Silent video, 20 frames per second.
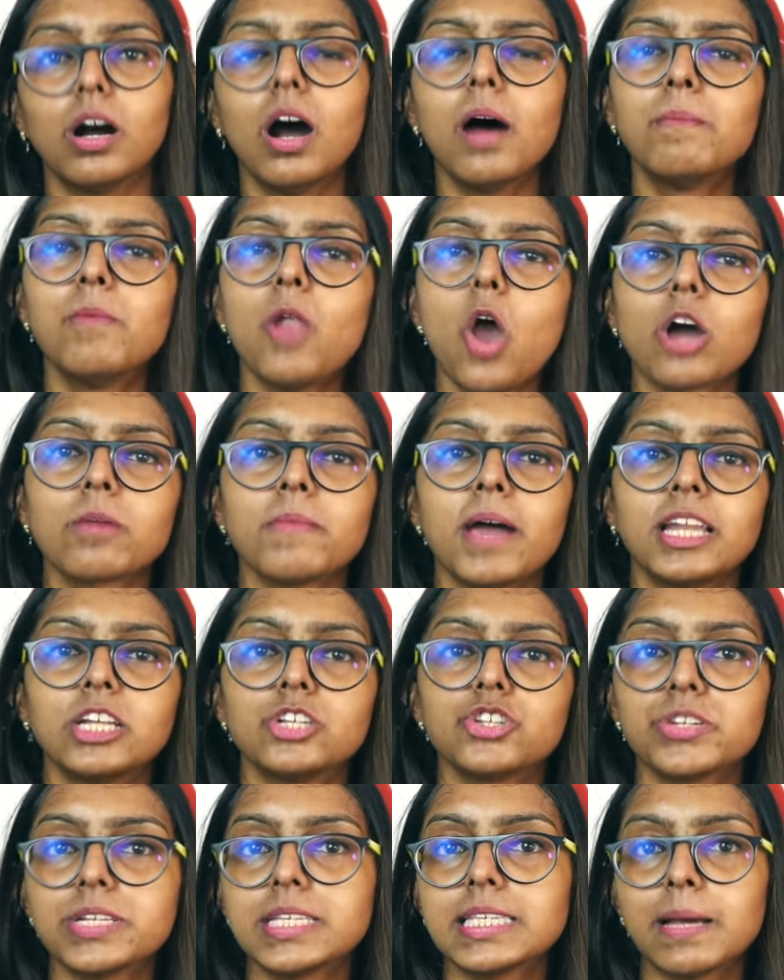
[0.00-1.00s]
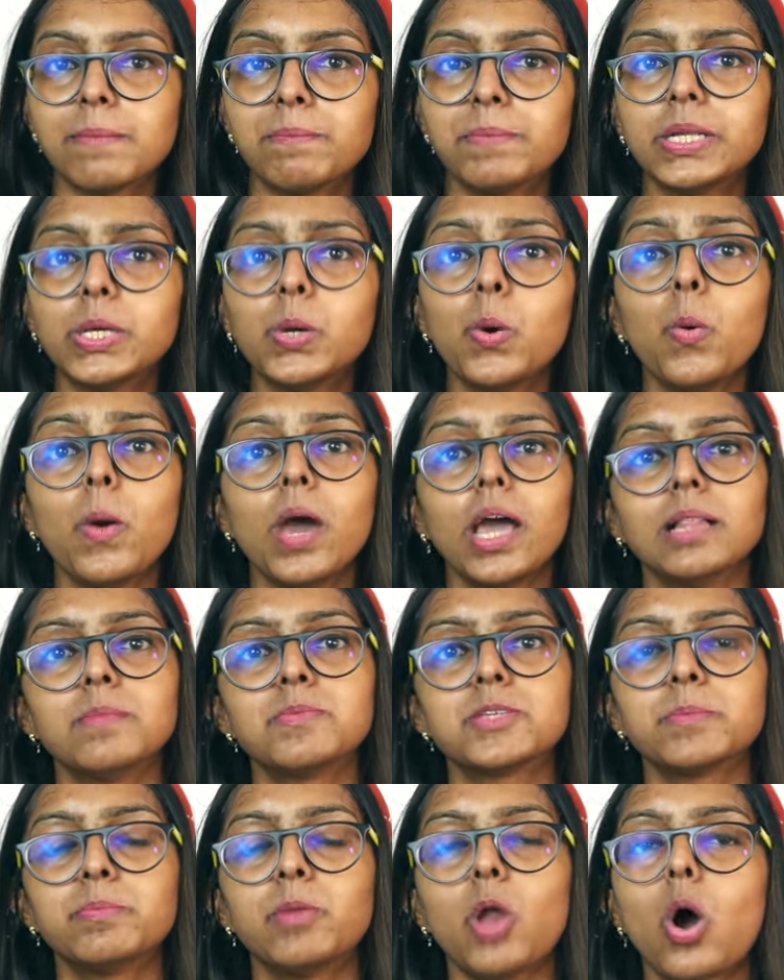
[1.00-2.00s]
A blog manager is somebody who
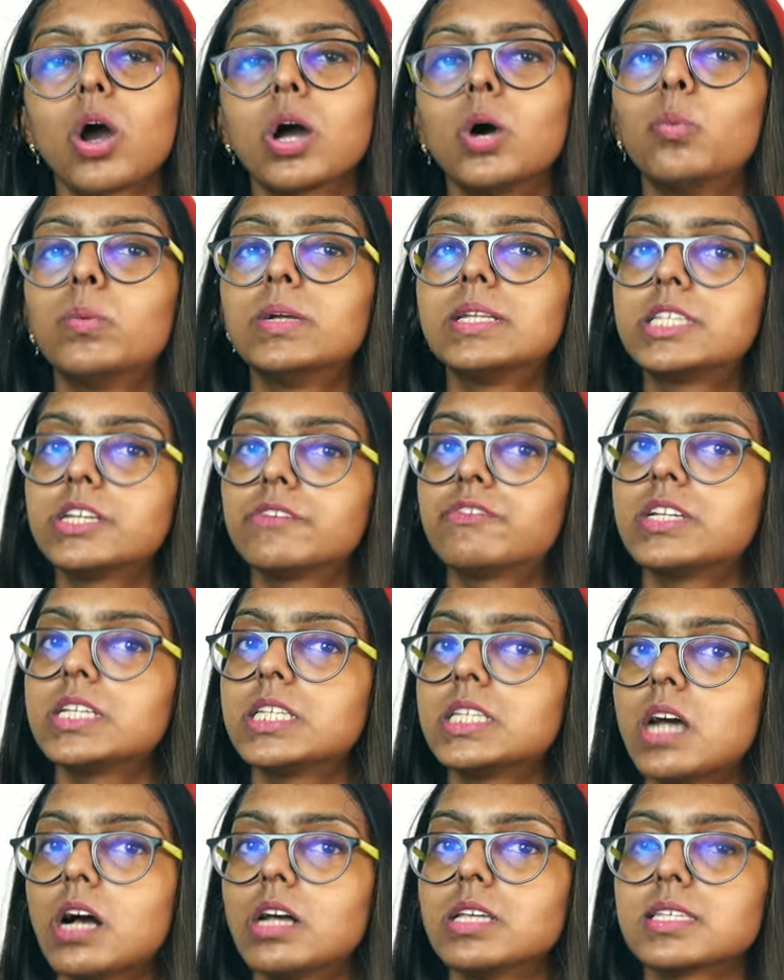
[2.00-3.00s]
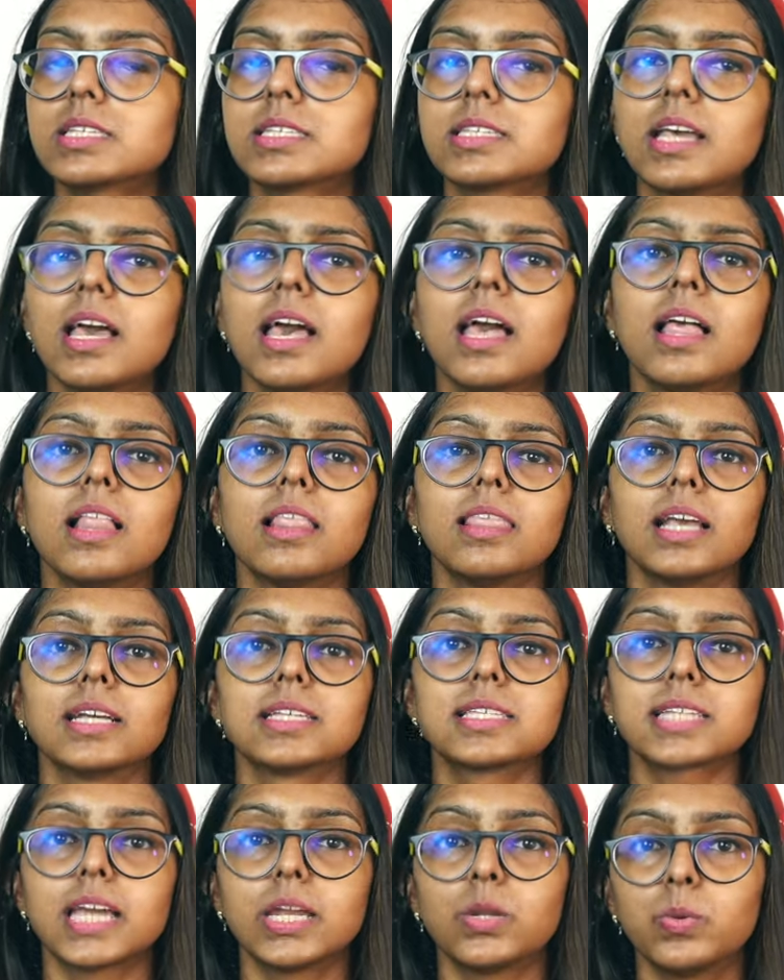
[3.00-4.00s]
helps a blogger with different tasks
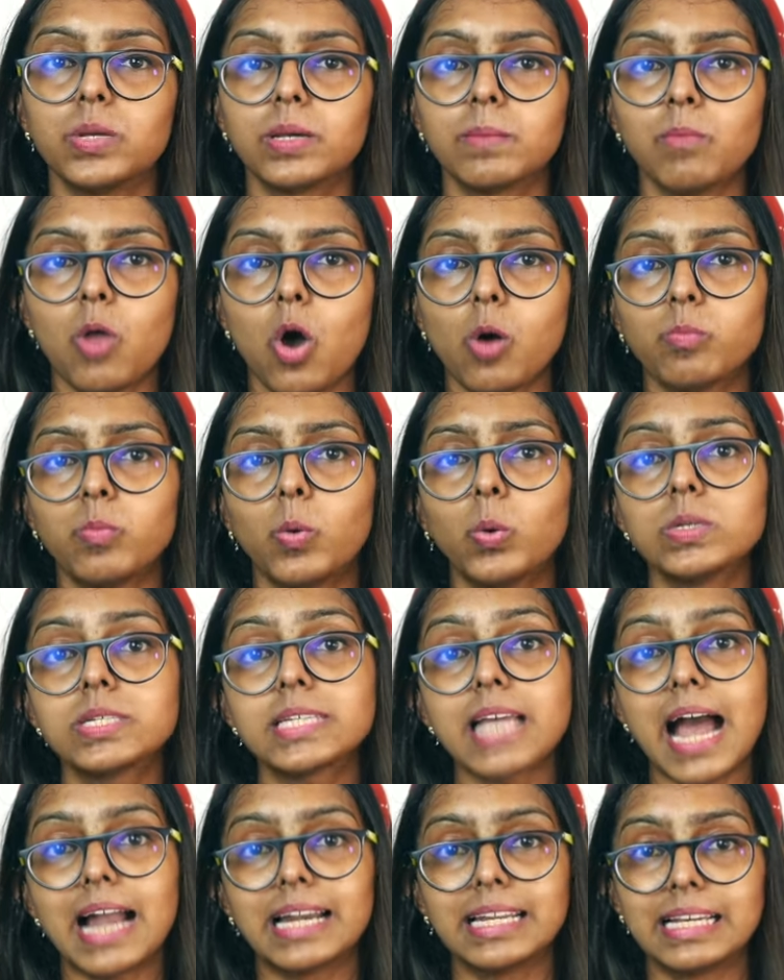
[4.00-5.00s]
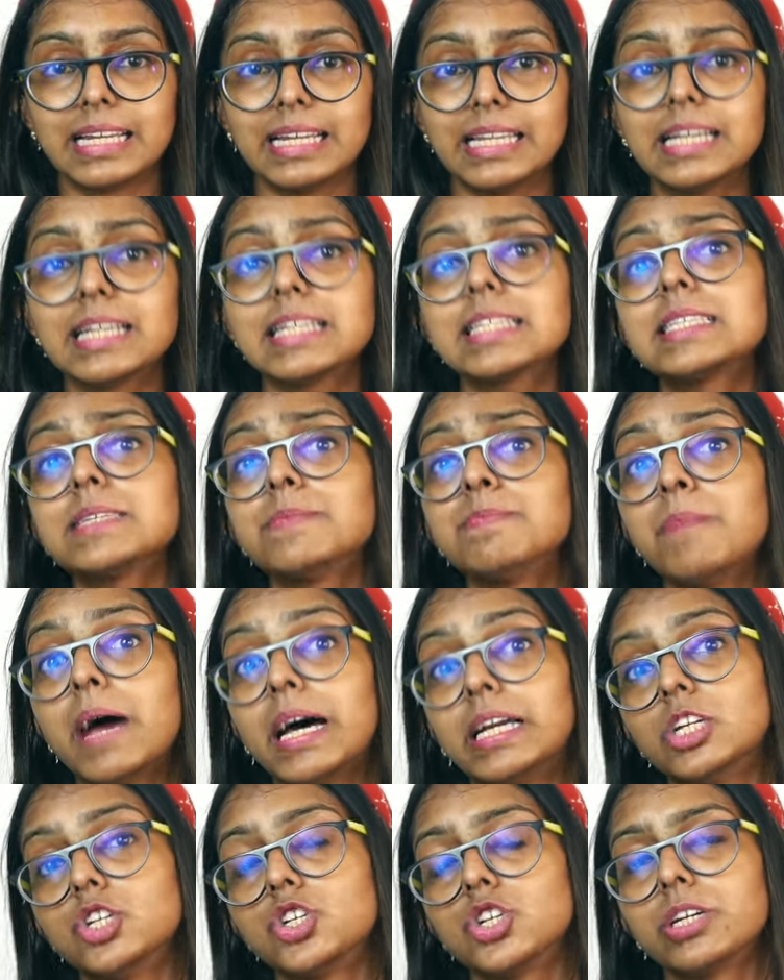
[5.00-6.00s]
like scheduling blog posts, adding links,
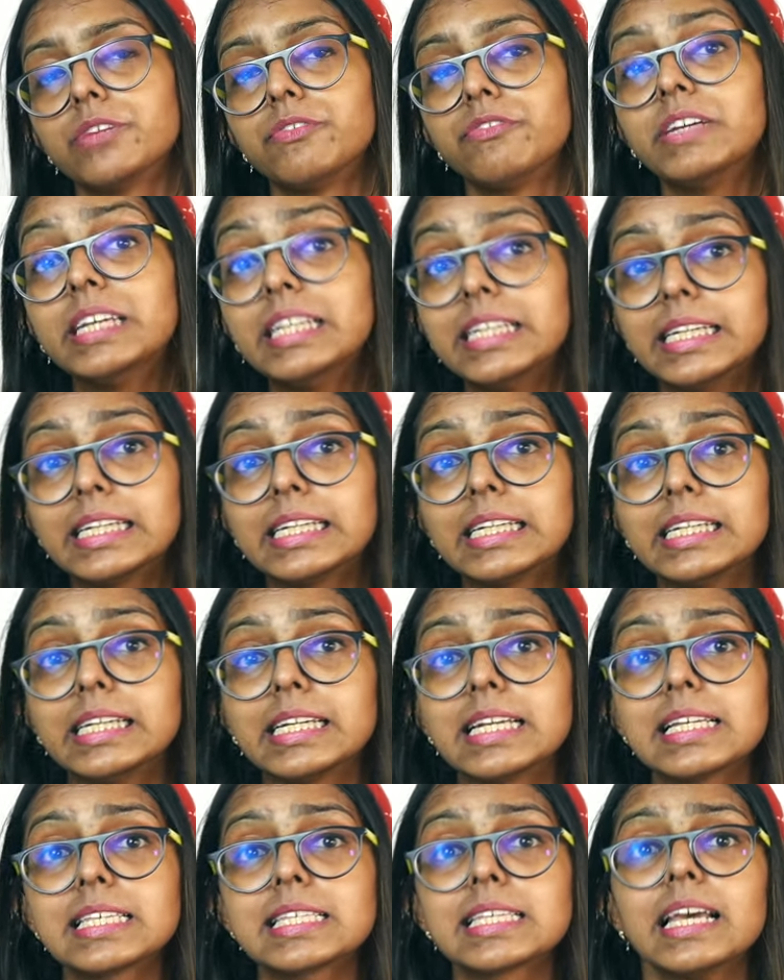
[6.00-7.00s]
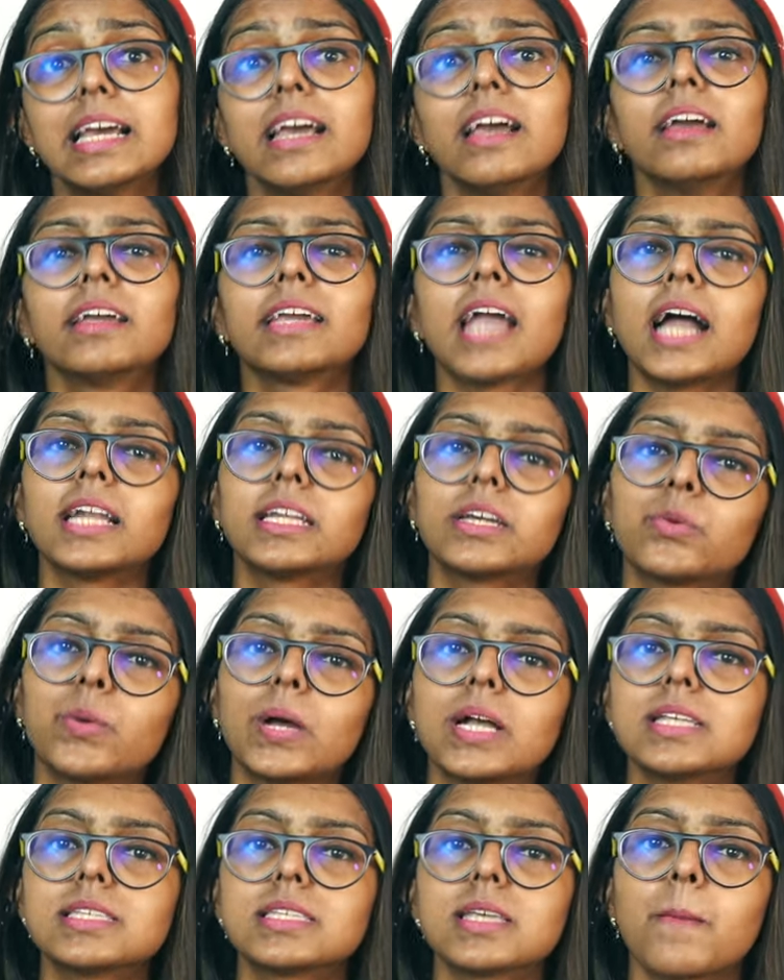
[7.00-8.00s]
managing affiliate links,
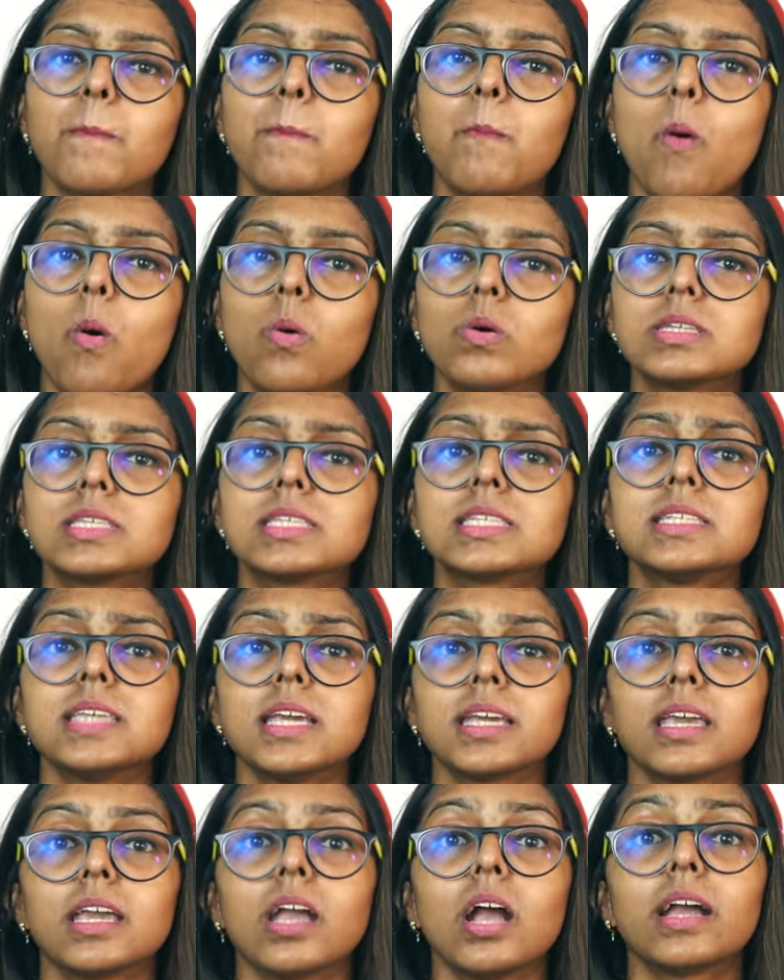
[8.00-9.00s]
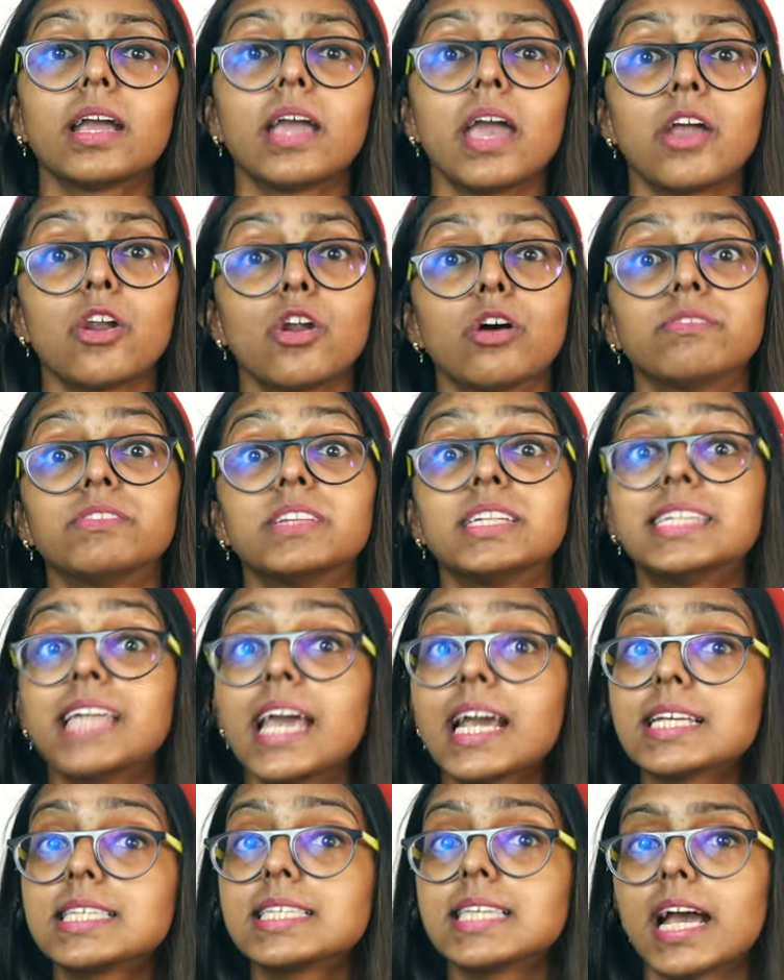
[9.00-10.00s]
categorizing posts, taking care of the
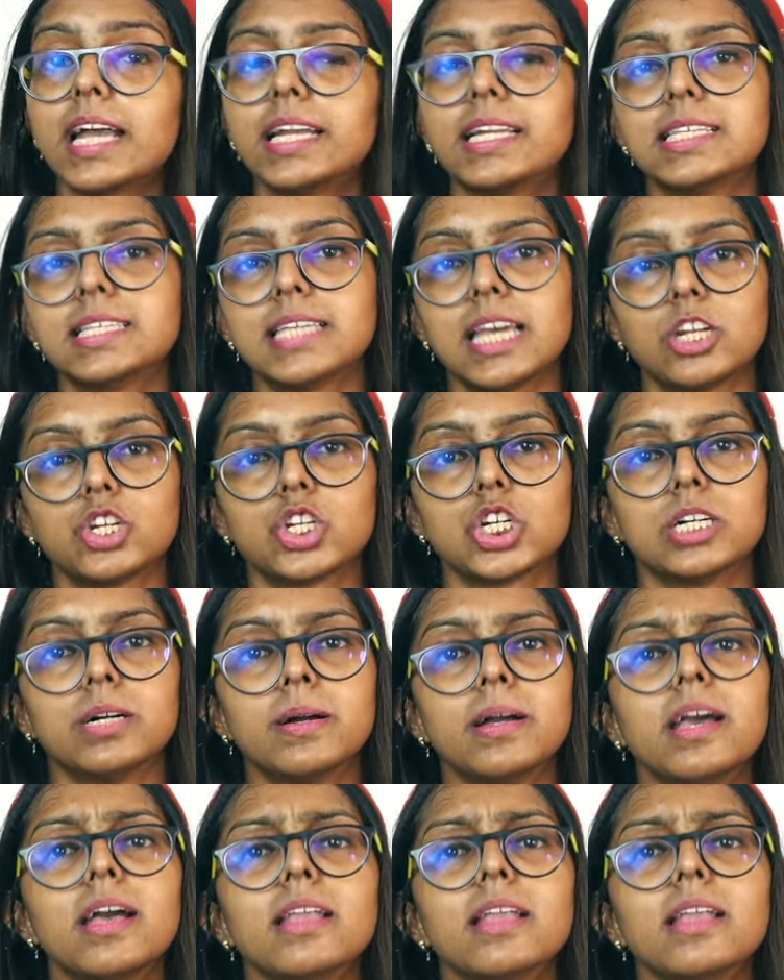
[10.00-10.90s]
tech side, etc.